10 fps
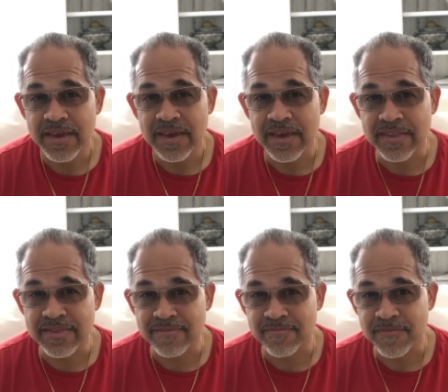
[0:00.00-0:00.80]

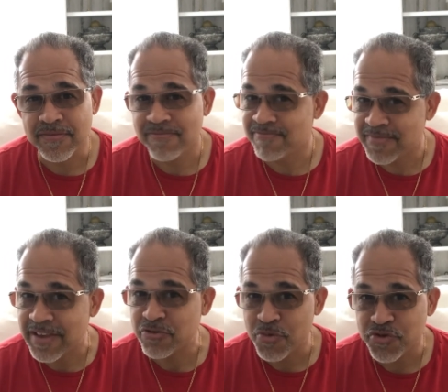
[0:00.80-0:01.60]
and
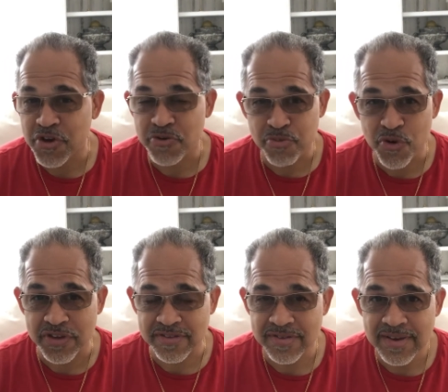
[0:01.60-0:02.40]
that's almost 100
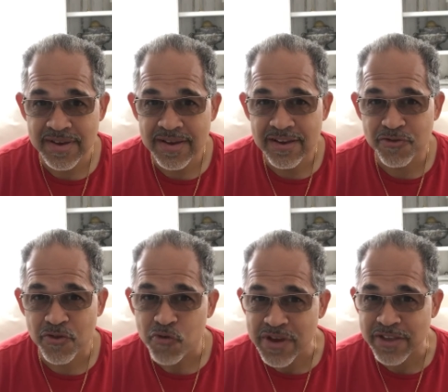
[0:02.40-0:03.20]
points. So if
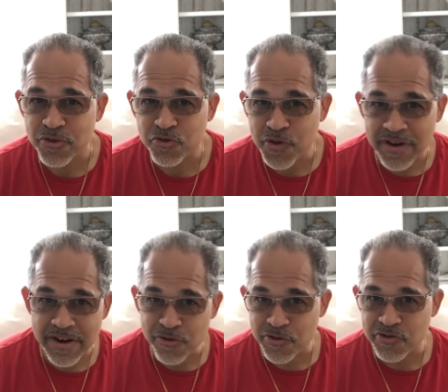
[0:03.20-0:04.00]
we can get those credit
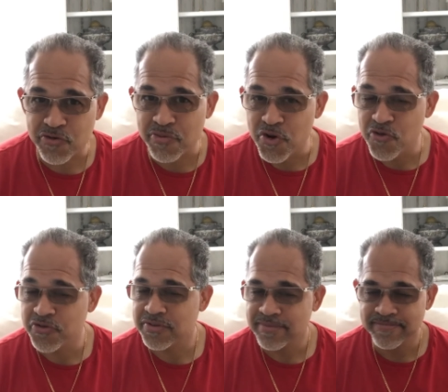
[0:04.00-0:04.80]
inquiries removed,
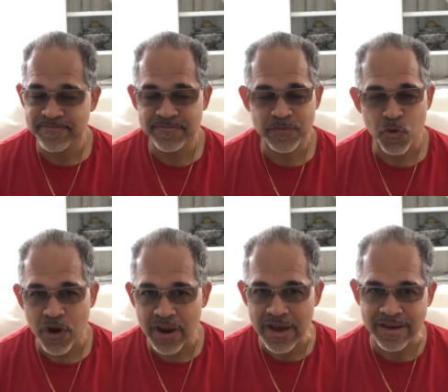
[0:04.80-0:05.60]

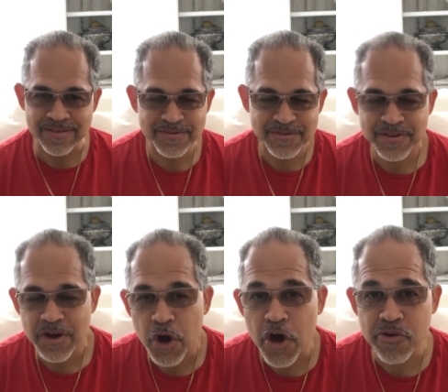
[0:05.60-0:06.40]
voila,
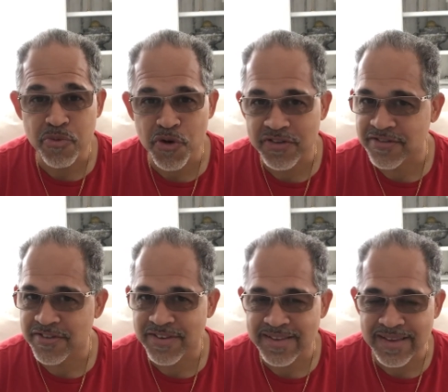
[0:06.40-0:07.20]
100 points just
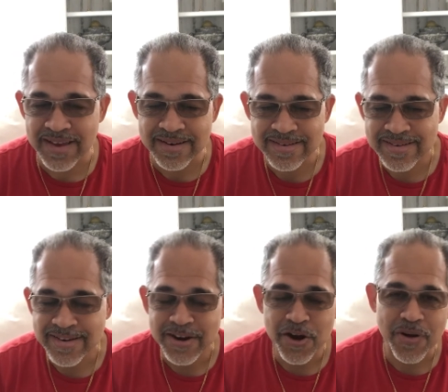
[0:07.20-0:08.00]
like that.
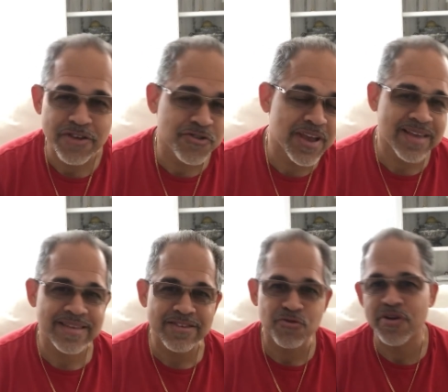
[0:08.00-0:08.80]
All right, so guys,
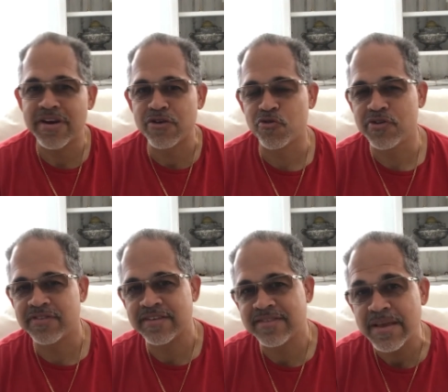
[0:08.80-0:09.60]
that's credit inquiries.
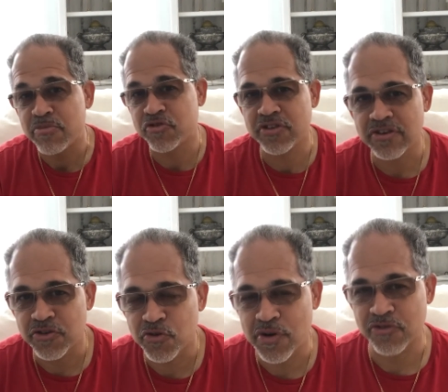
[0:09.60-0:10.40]
That's 10% of your
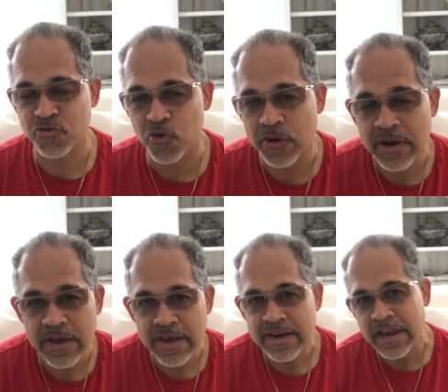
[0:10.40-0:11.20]
credit score.
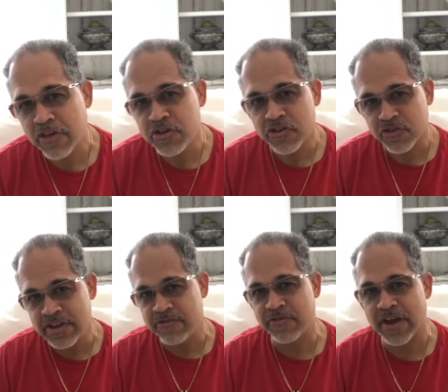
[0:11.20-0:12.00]
Now, the other key
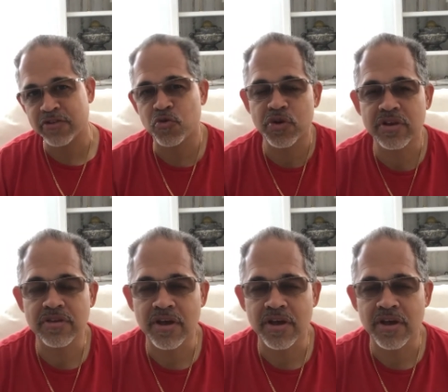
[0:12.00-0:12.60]
factor we're going to talk